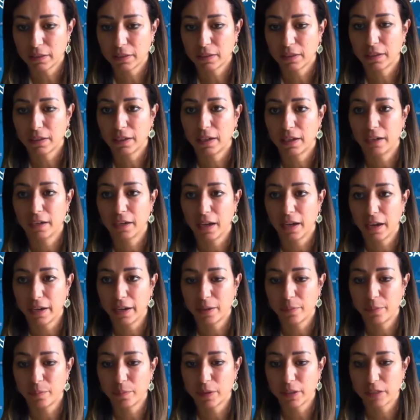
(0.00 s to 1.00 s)
and I
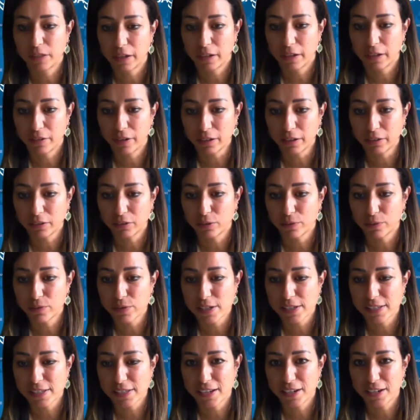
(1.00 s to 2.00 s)
am the Director of
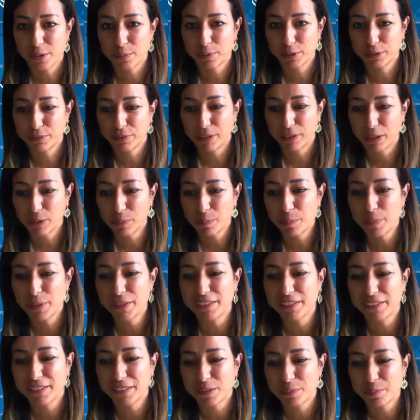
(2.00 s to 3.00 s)
Sustainable
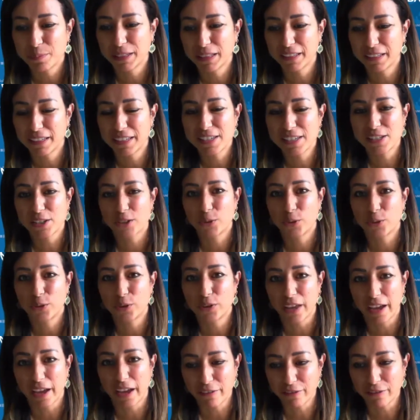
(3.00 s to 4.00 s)
Development in the Middle East and
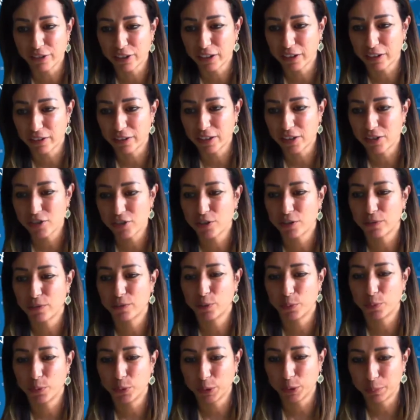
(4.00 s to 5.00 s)
North Africa region of
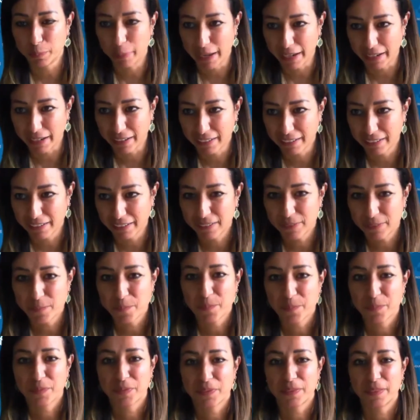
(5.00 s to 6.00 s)
the World Bank.
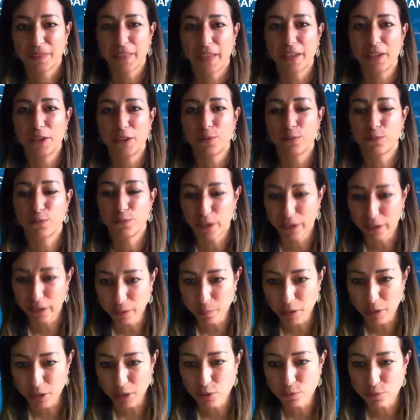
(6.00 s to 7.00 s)
Thank you very
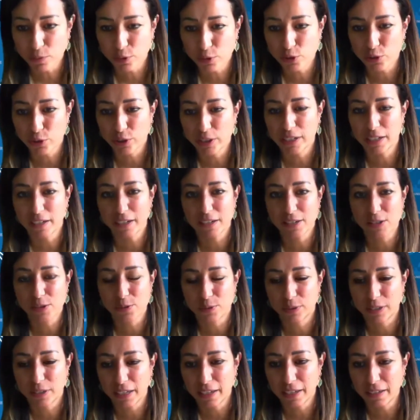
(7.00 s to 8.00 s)
much for joining us
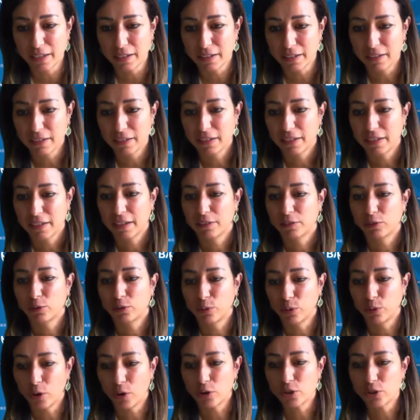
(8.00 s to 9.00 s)
today to
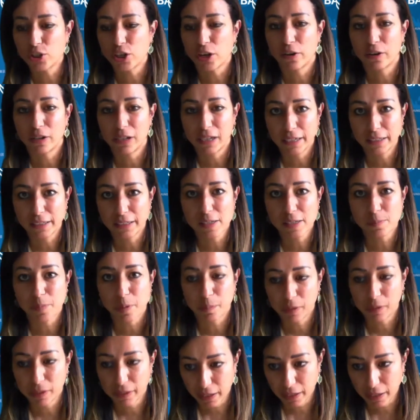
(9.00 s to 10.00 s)
launch our latest
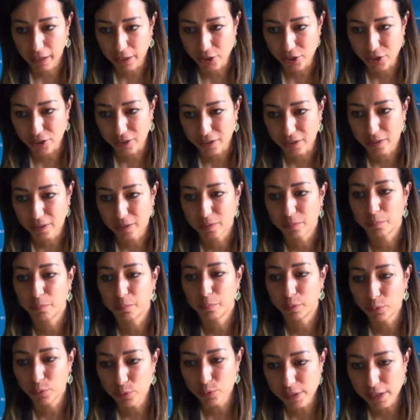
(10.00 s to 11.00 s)
publication,
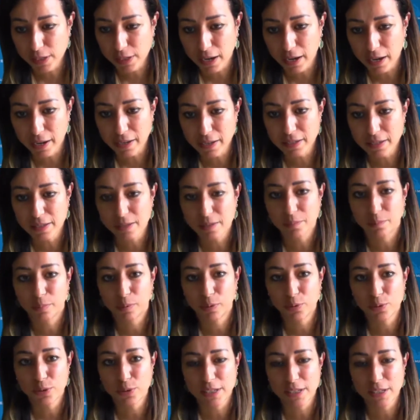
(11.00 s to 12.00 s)
Blue Skies,
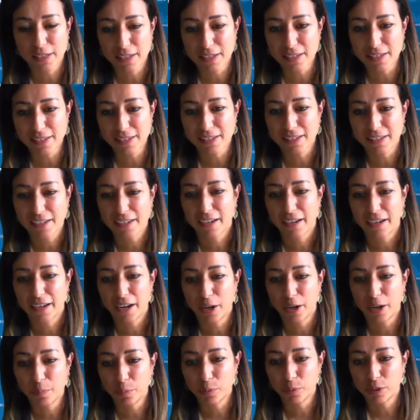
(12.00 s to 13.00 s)
Blue Seas,
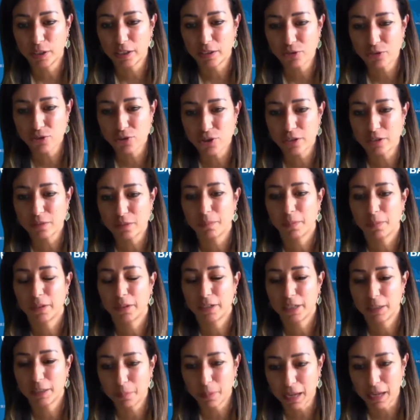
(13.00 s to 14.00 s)
Air Pollution,
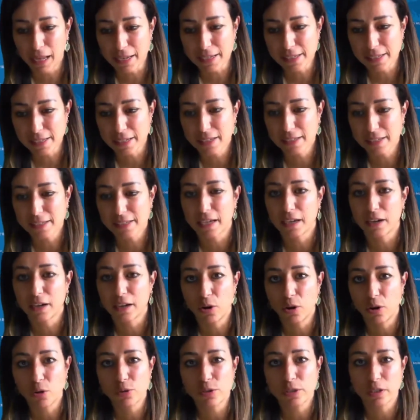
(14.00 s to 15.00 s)
Marine Plastics,
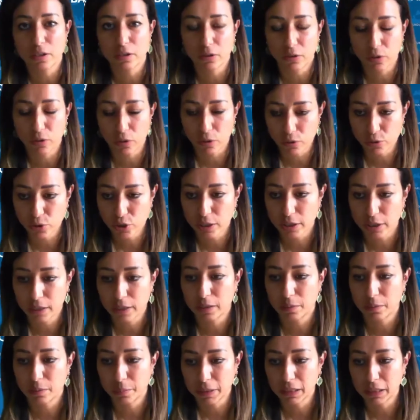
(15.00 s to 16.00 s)
and Coastal Erosion
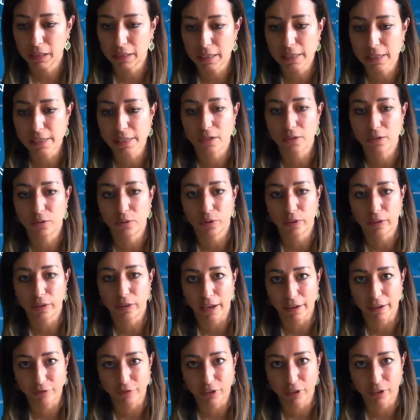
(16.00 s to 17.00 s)
in the Middle East and North
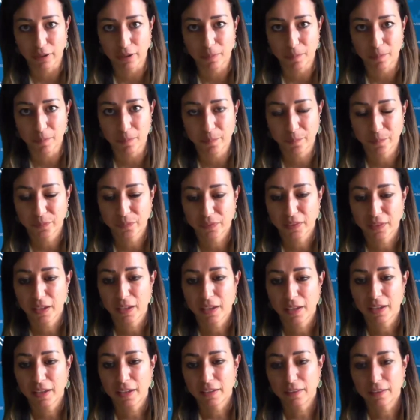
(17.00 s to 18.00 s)
Africa.
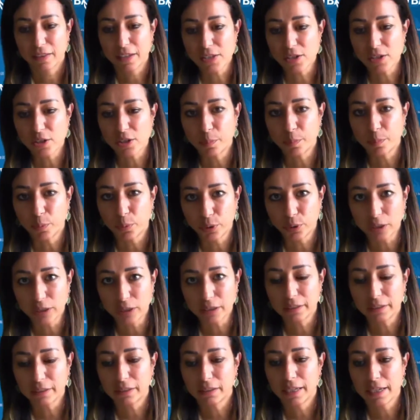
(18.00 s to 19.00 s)
This
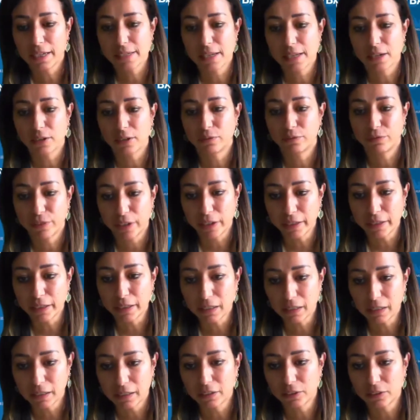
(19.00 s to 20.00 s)
report lays out very
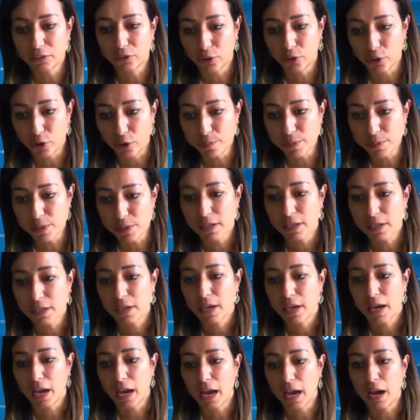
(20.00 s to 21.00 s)
clear terms
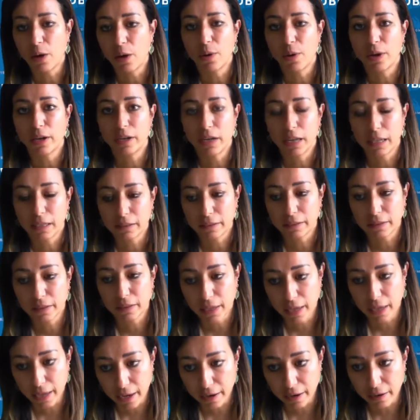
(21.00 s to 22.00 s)
how
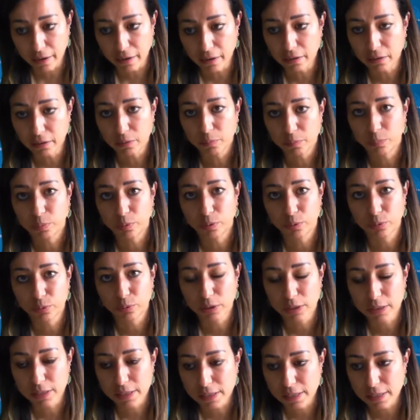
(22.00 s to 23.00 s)
unhealthy air,
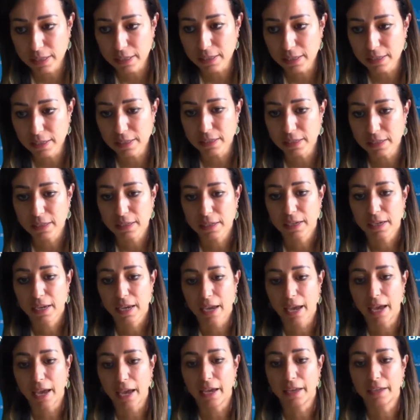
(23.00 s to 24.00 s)
polluted seas,
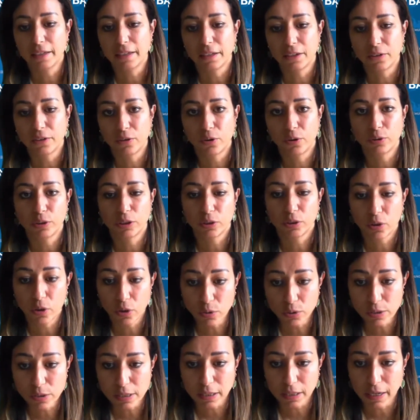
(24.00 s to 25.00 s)
and eroded
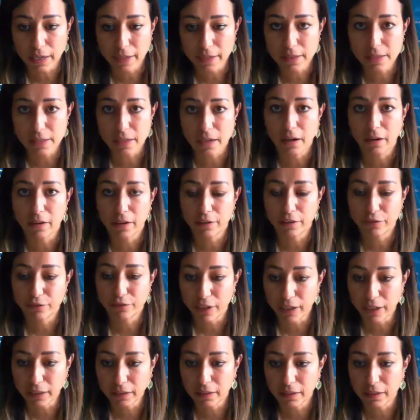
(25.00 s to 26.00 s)
coastlines are
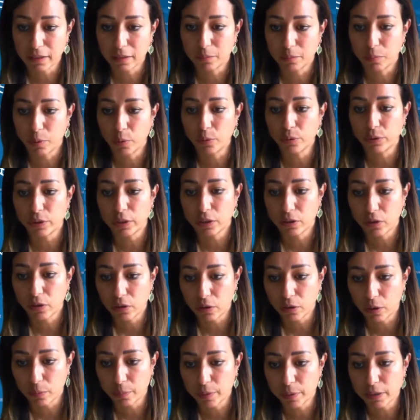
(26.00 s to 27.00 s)
affecting both
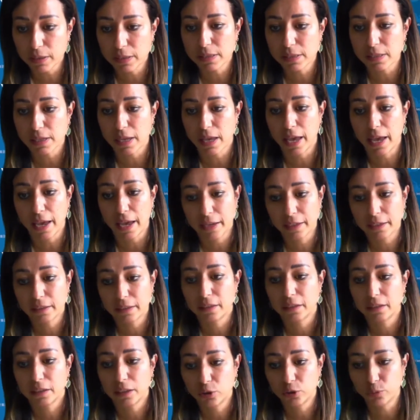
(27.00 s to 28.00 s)
economics and
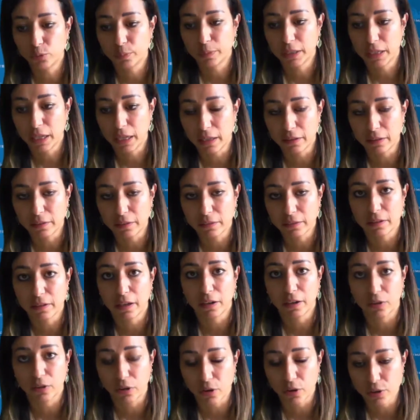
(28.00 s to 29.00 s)
human health
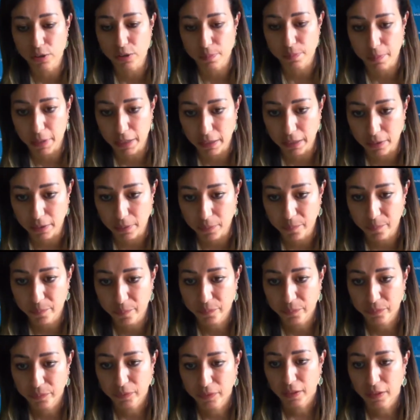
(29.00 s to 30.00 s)
across MENA.
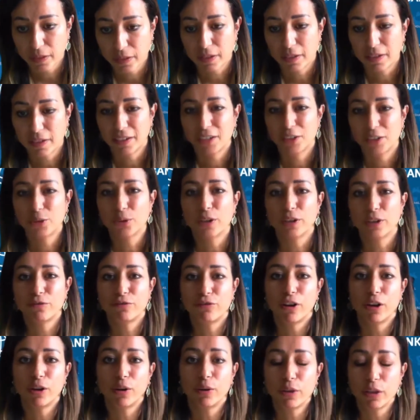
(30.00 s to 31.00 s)
You can
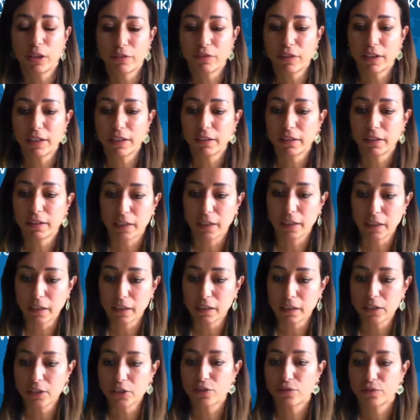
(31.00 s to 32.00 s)
follow the event in
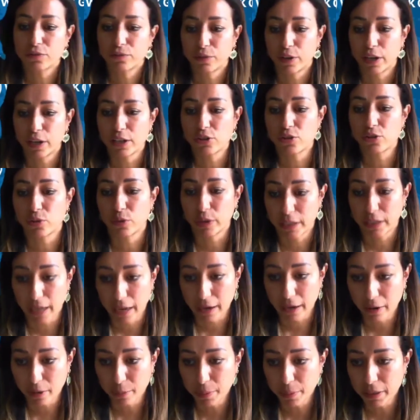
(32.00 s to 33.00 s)
English, French, or in
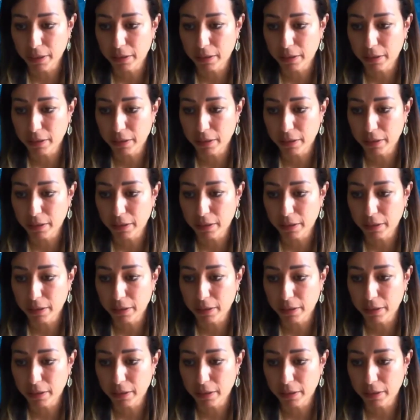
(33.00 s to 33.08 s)
Arabic,